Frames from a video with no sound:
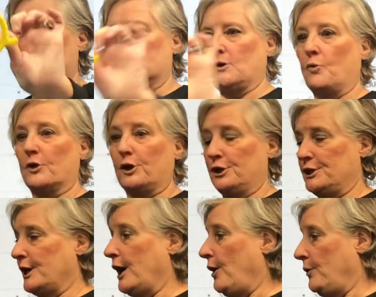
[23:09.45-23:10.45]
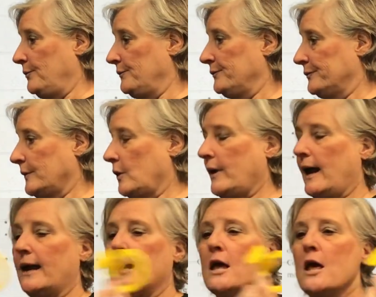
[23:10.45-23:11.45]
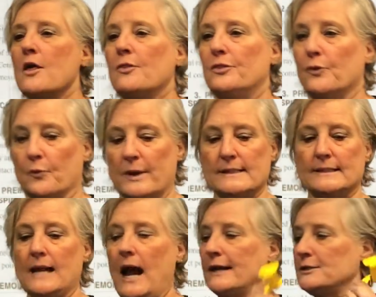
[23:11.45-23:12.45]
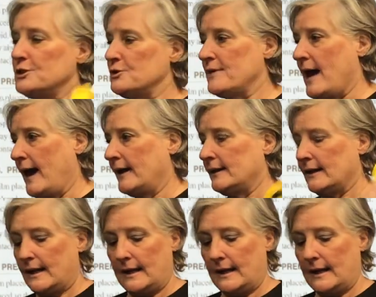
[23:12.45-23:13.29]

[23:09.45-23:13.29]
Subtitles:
So we're good to go, okay? The reason I do that